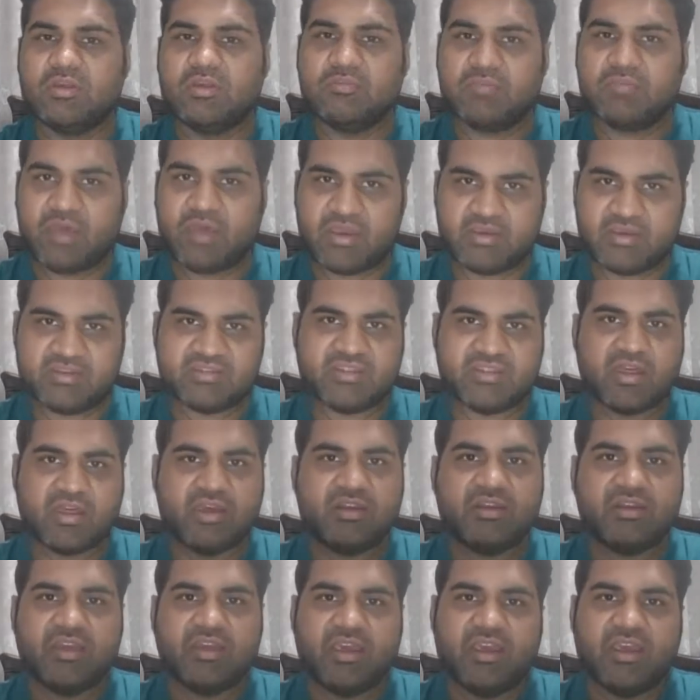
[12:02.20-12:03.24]

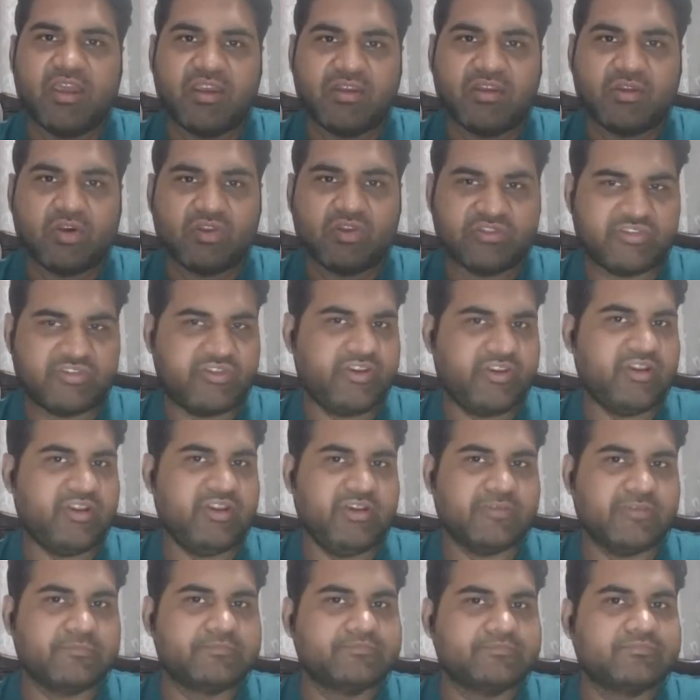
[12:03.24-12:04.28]
Pakistan and
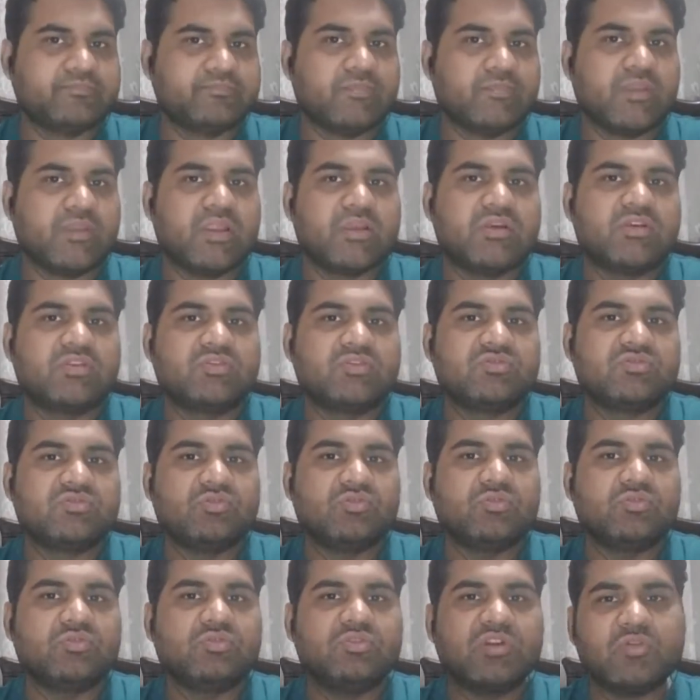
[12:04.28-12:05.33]
Australia.
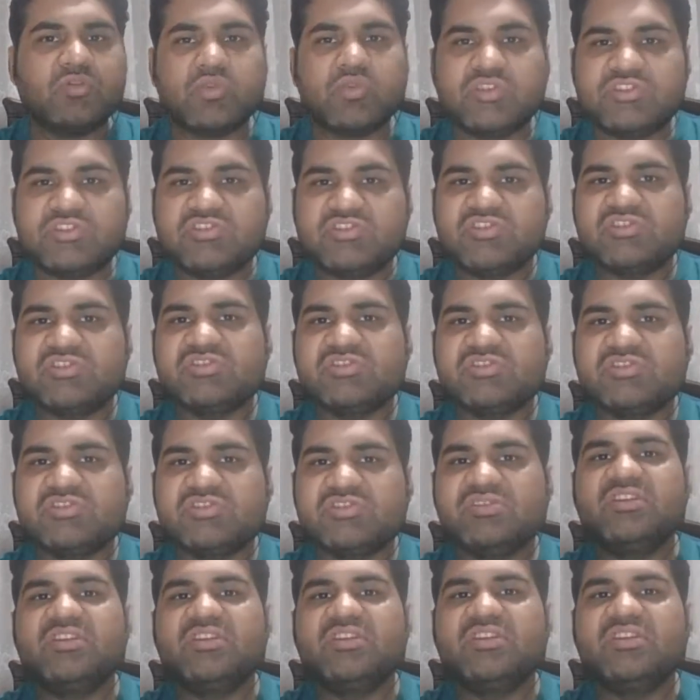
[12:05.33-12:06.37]
So the question is,
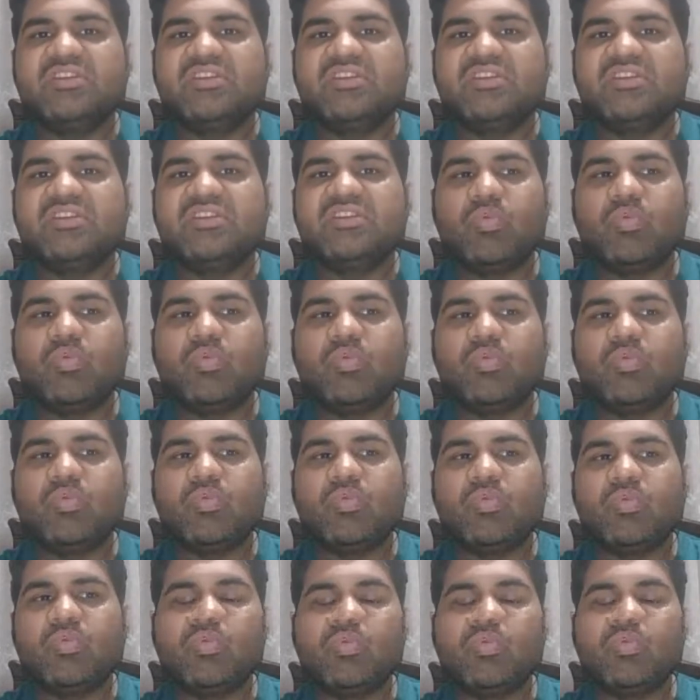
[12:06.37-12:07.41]
what
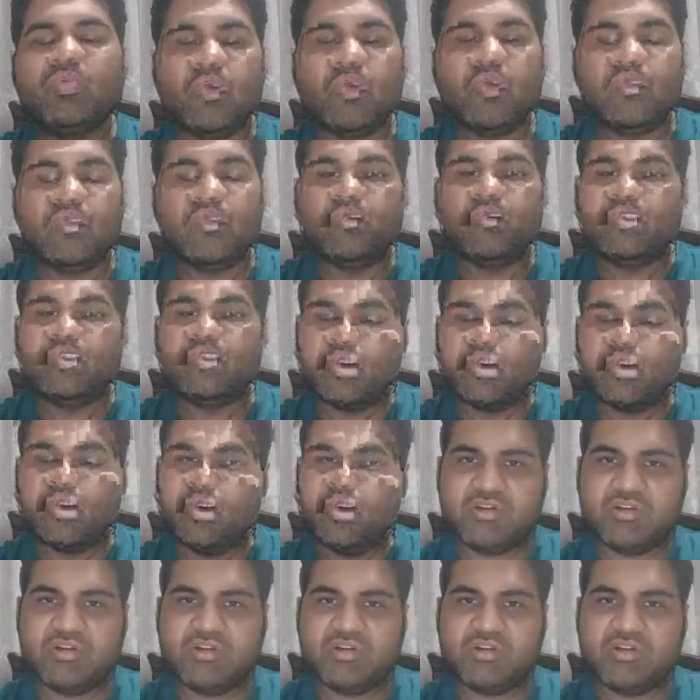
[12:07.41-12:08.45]
color of shirt
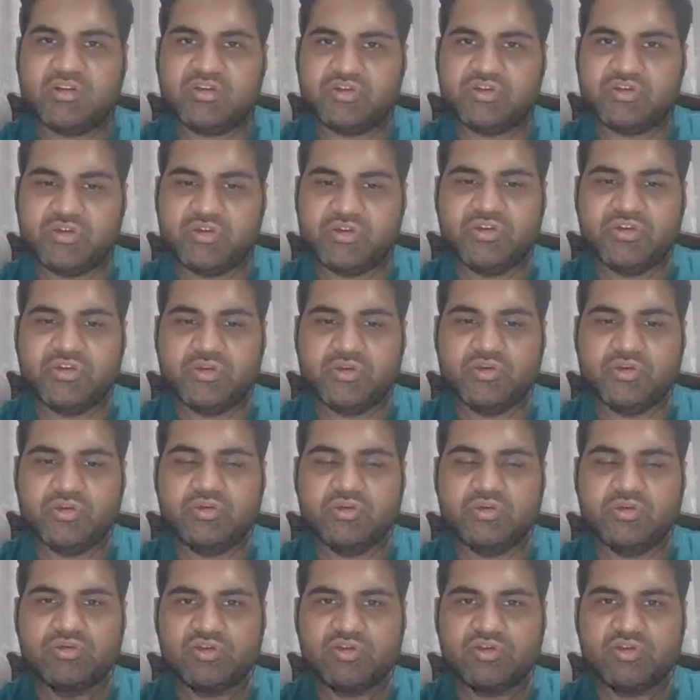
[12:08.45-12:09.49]
should
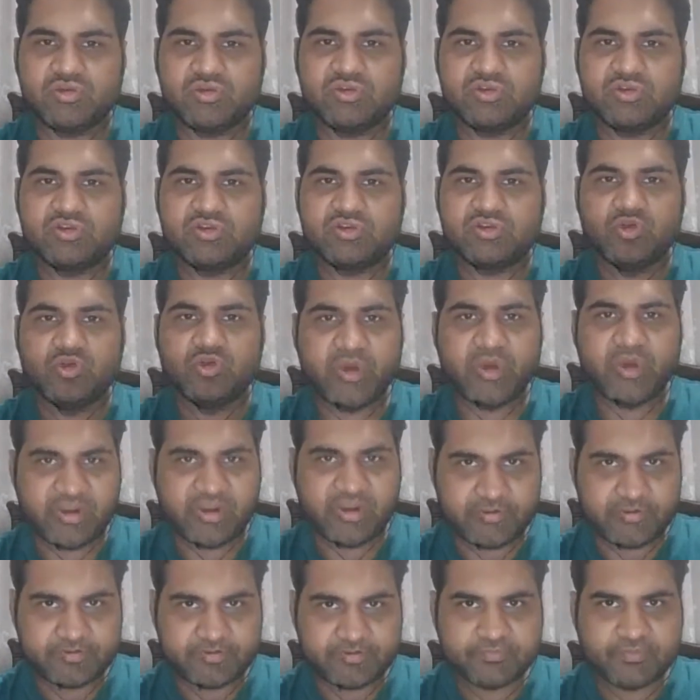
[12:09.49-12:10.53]
you choose to wear?
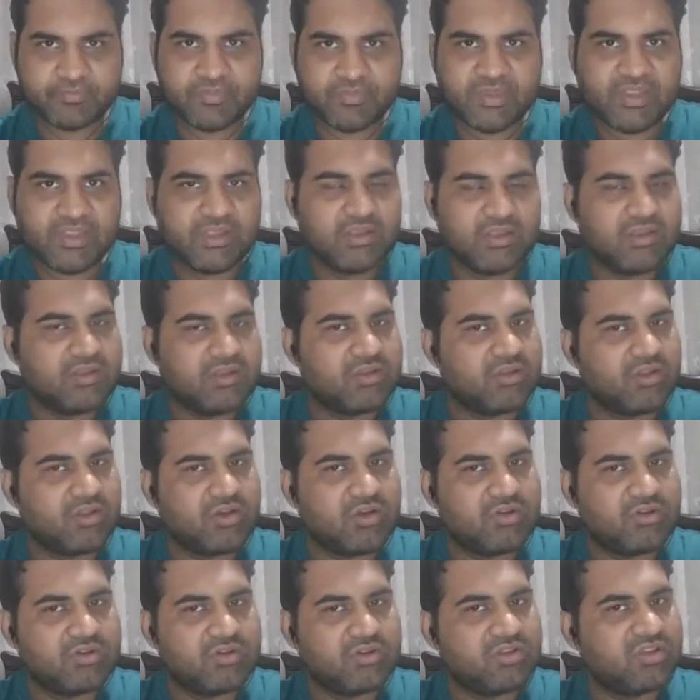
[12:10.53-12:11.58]
Now,
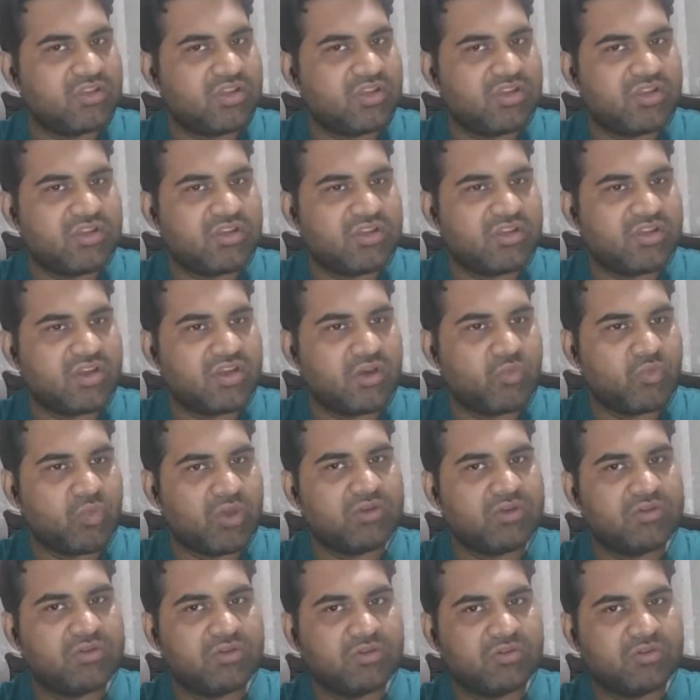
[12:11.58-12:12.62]
the one
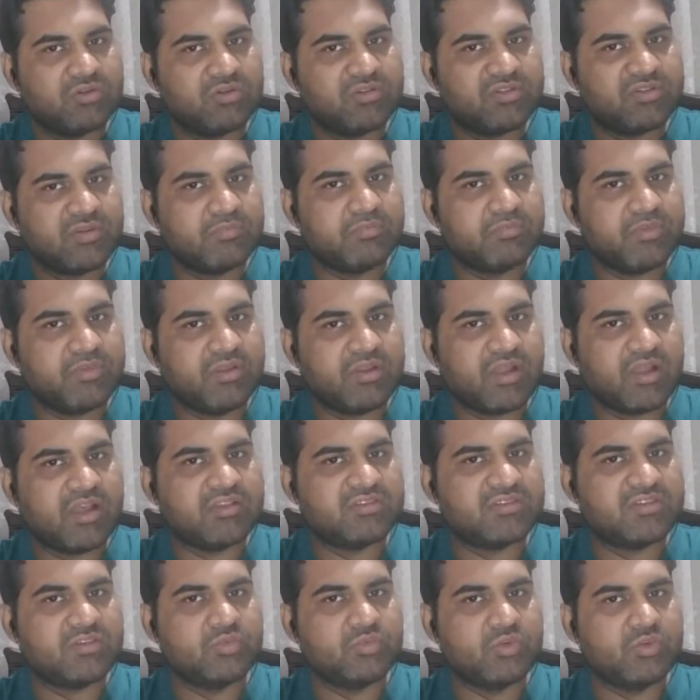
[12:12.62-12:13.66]
simple answer
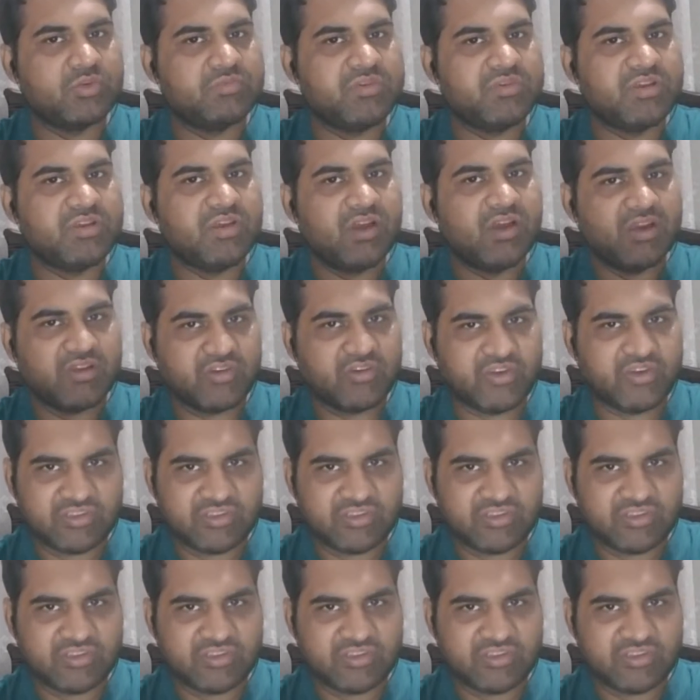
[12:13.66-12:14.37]
would be a green shirt.